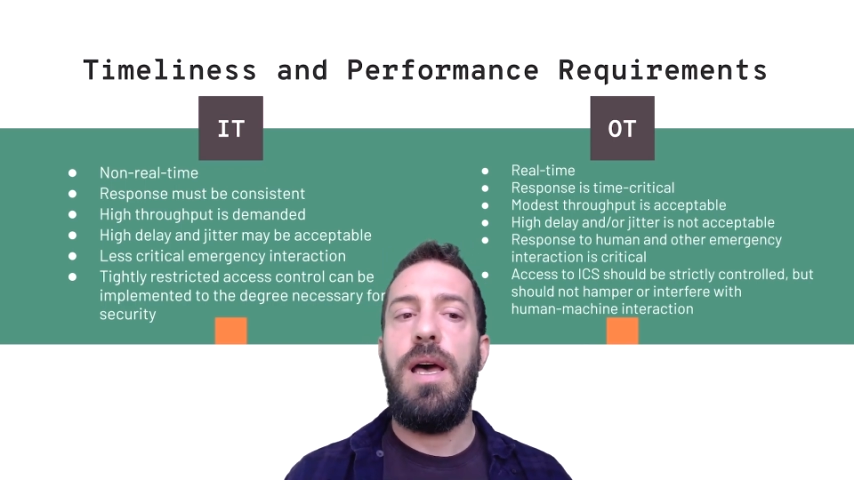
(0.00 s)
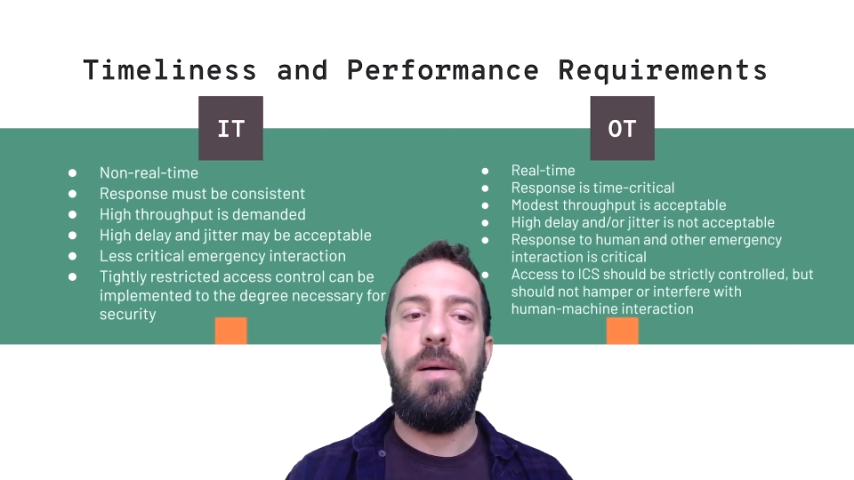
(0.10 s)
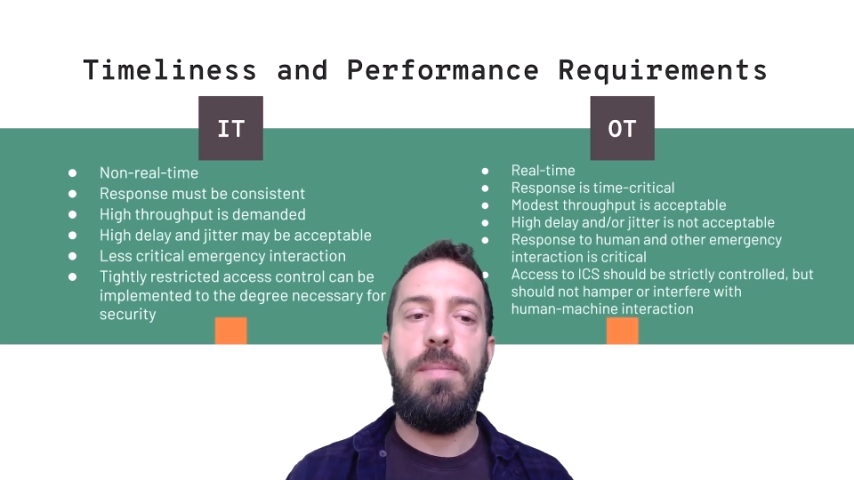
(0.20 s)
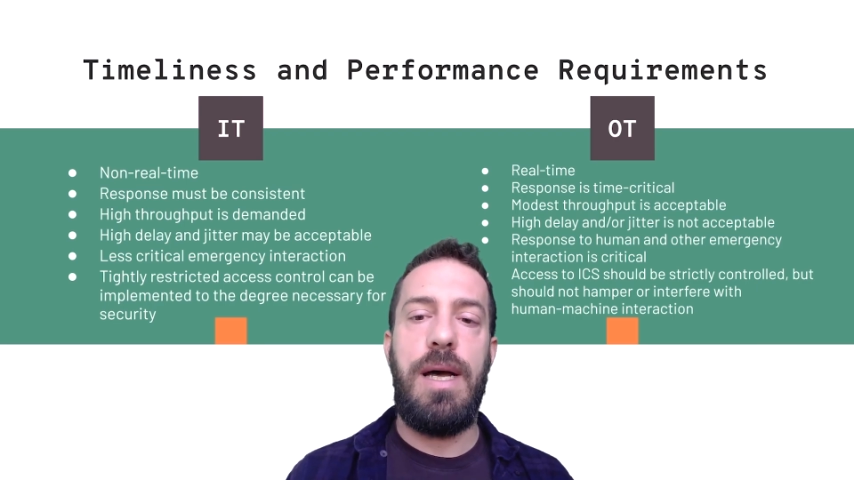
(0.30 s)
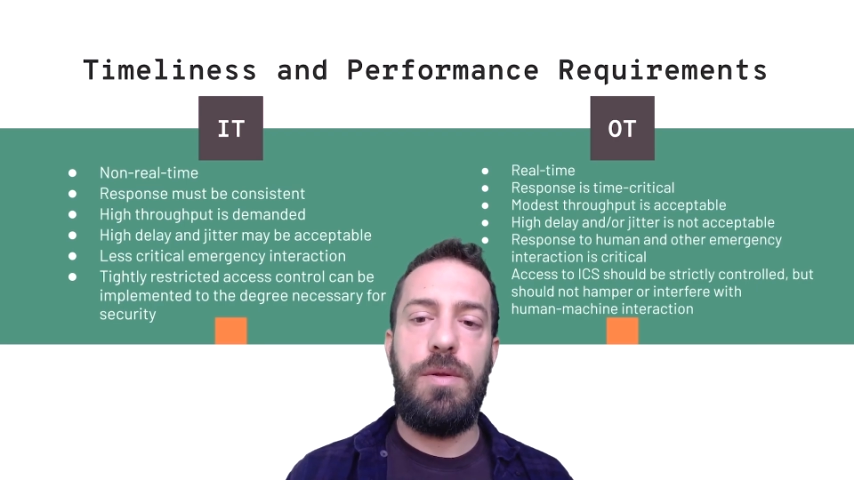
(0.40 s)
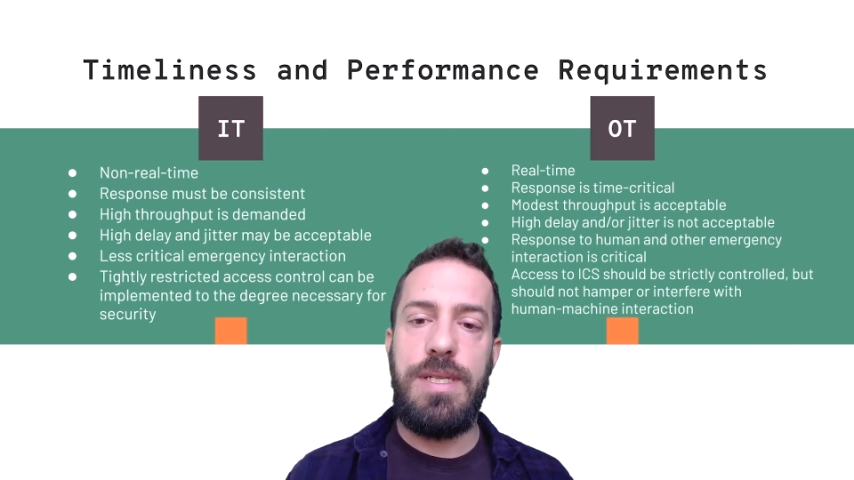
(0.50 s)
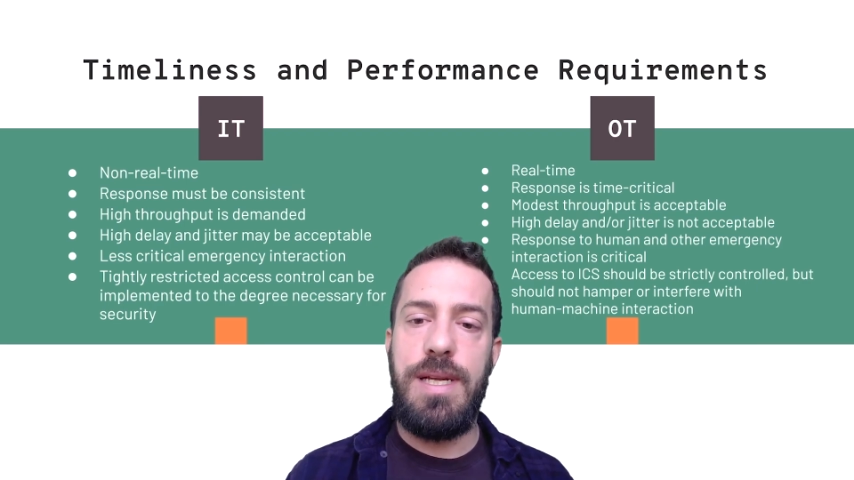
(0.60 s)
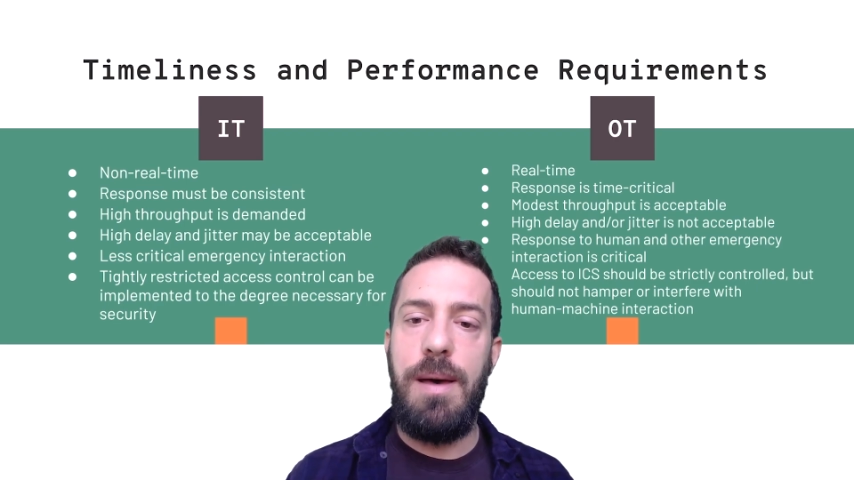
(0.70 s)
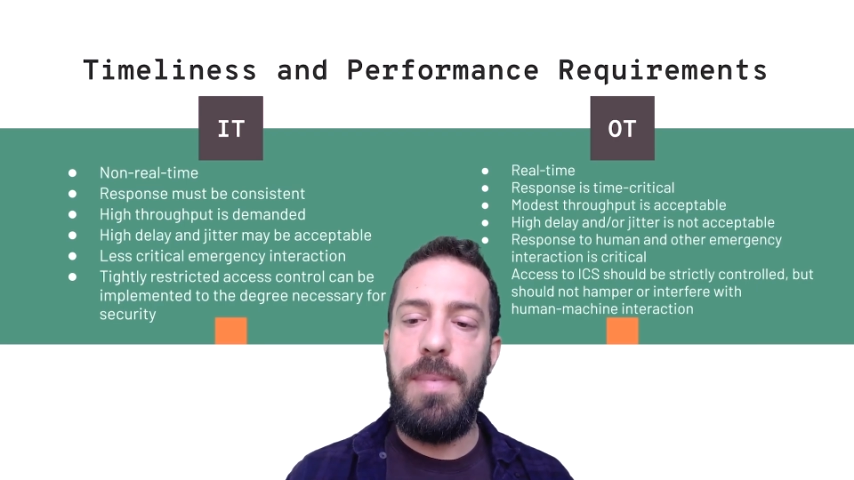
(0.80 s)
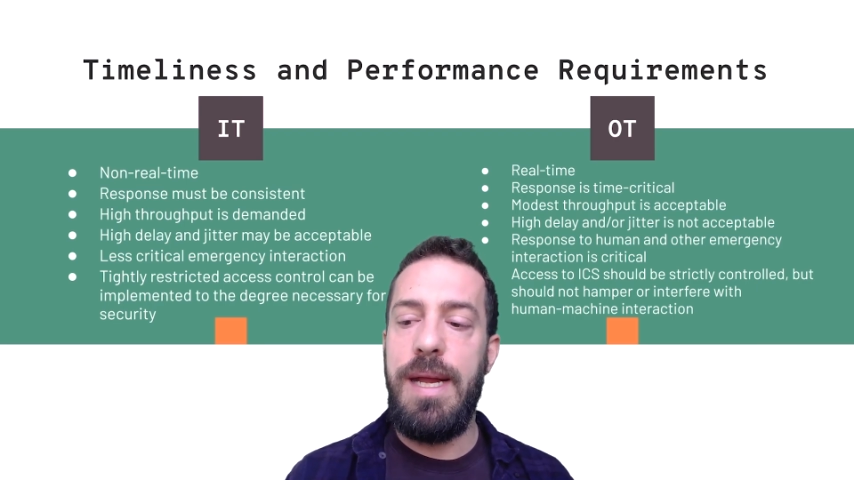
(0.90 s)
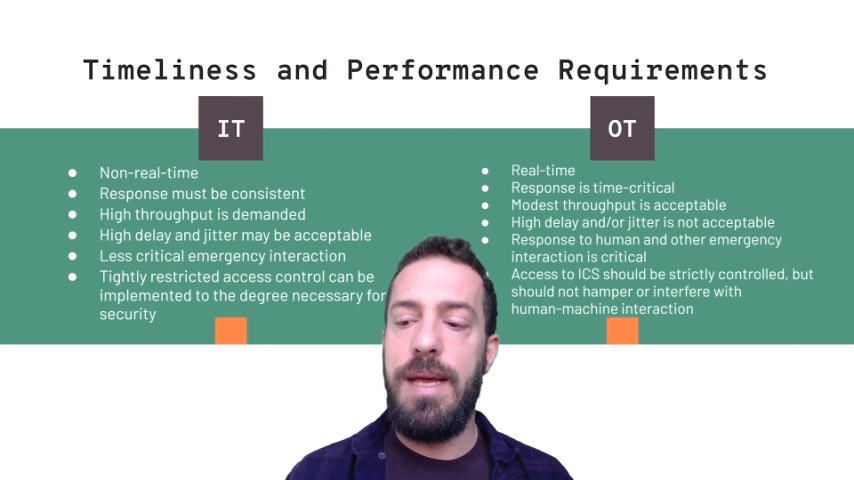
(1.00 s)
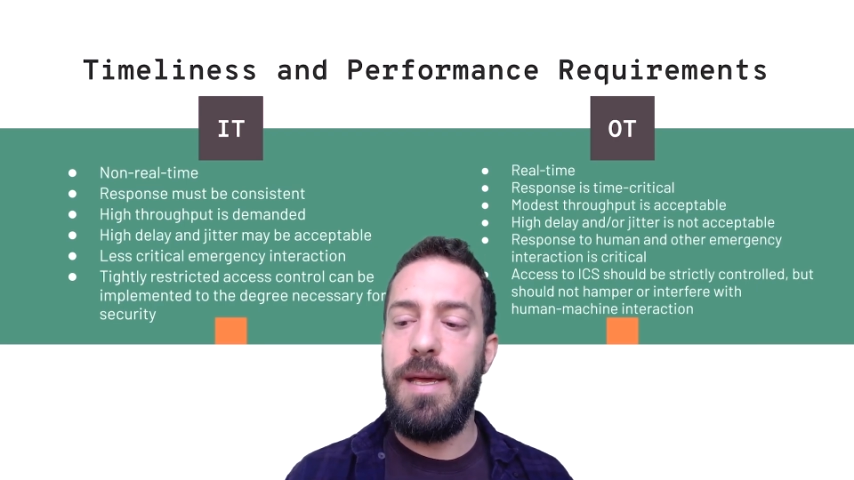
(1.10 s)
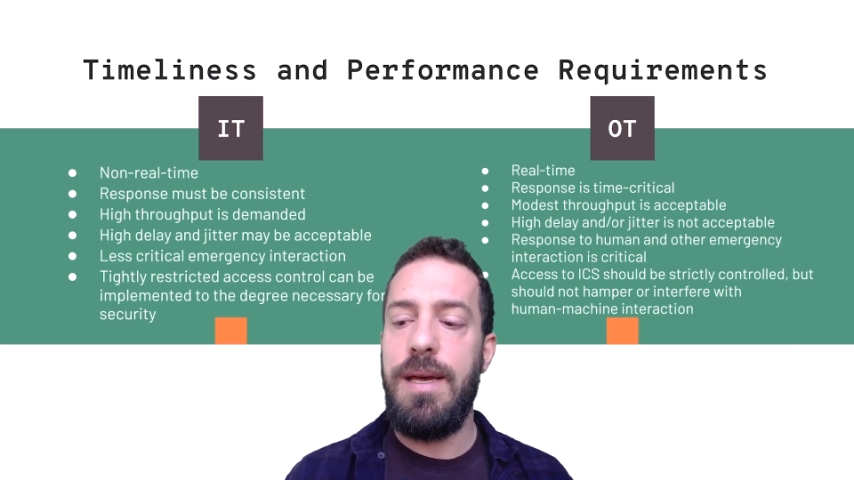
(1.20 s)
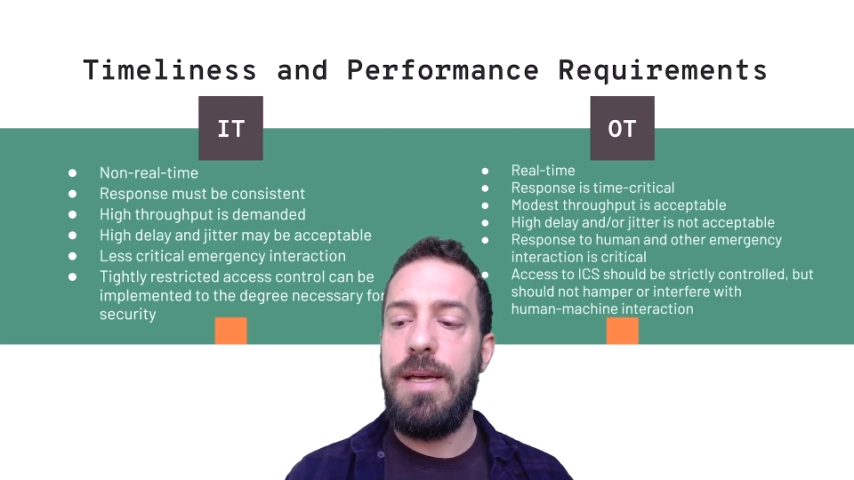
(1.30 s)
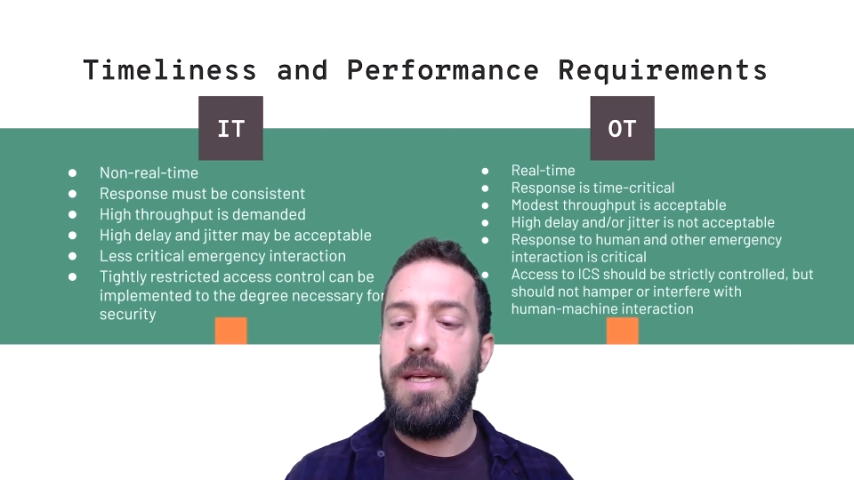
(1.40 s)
about what's happening.